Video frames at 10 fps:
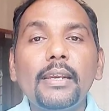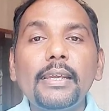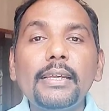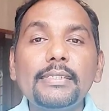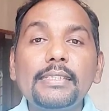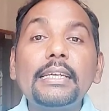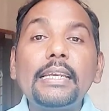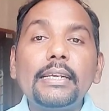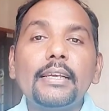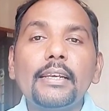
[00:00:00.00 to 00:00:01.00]
is
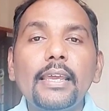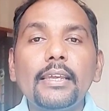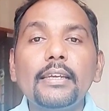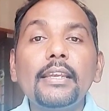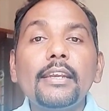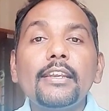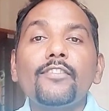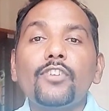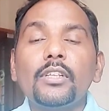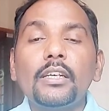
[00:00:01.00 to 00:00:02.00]
greeting, like
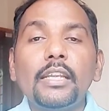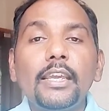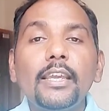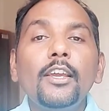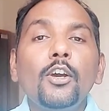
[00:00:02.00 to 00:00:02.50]
greeting for the day.